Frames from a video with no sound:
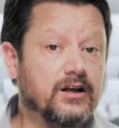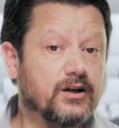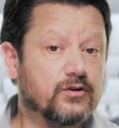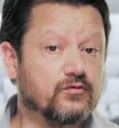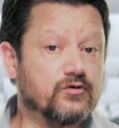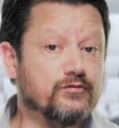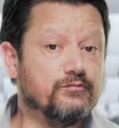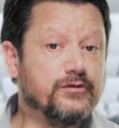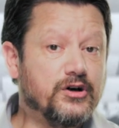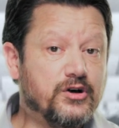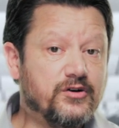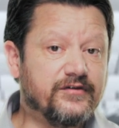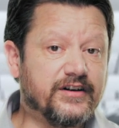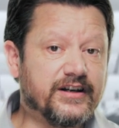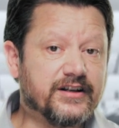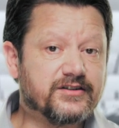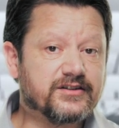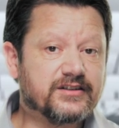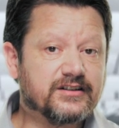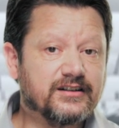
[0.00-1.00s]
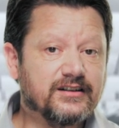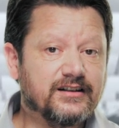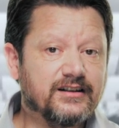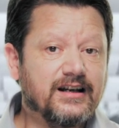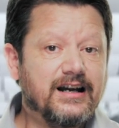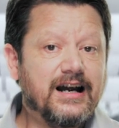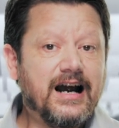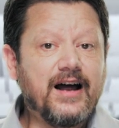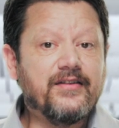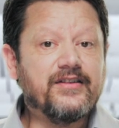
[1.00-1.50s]
remove it,
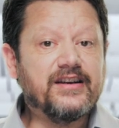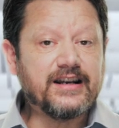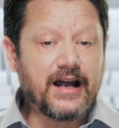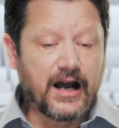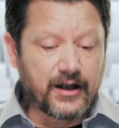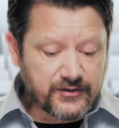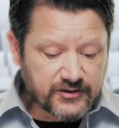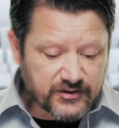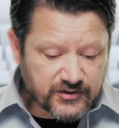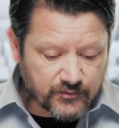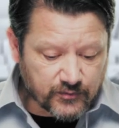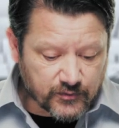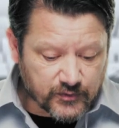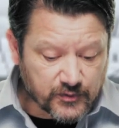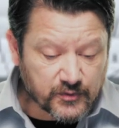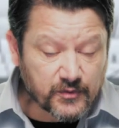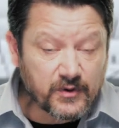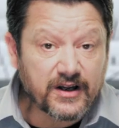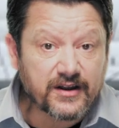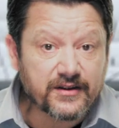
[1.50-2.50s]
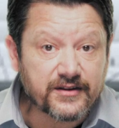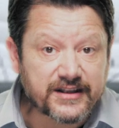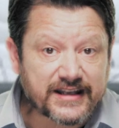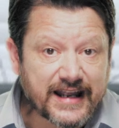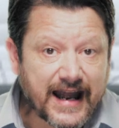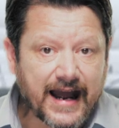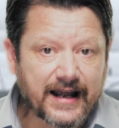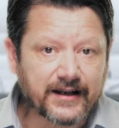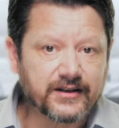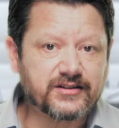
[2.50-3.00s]
and then unscrew the
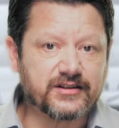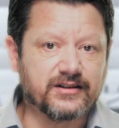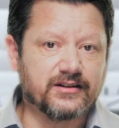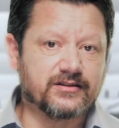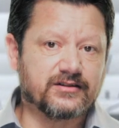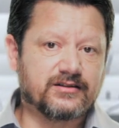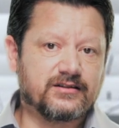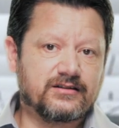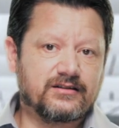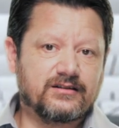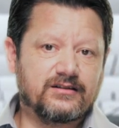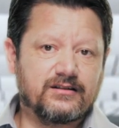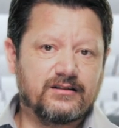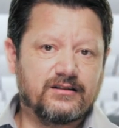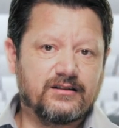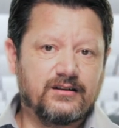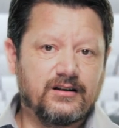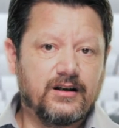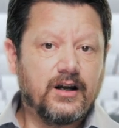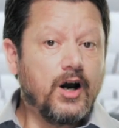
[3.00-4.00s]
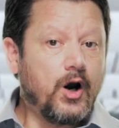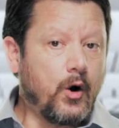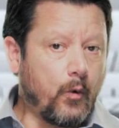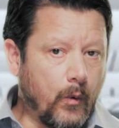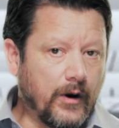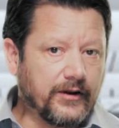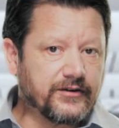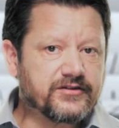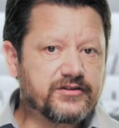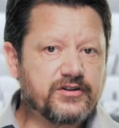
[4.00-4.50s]
axis.
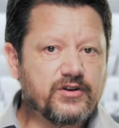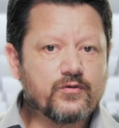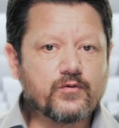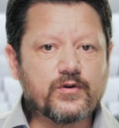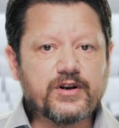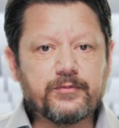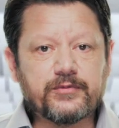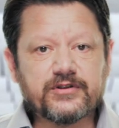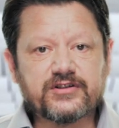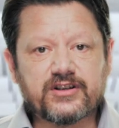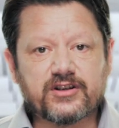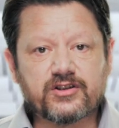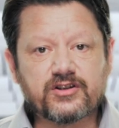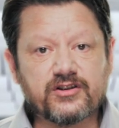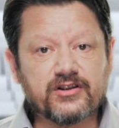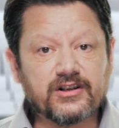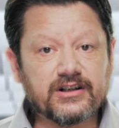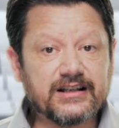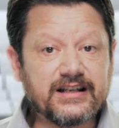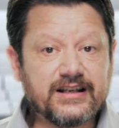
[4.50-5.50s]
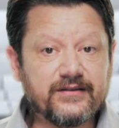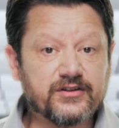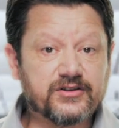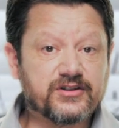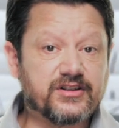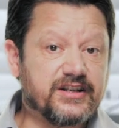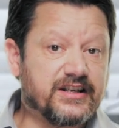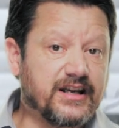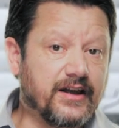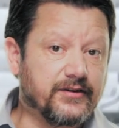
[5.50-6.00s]
Once you reposition the lever
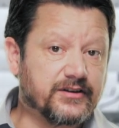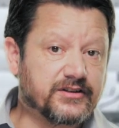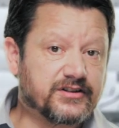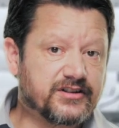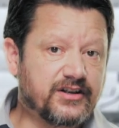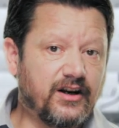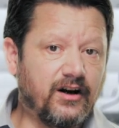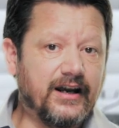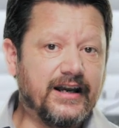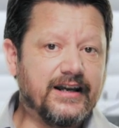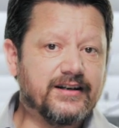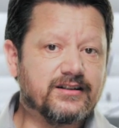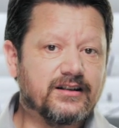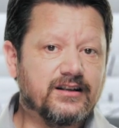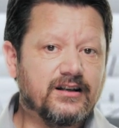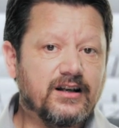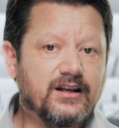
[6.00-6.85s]
to the other side,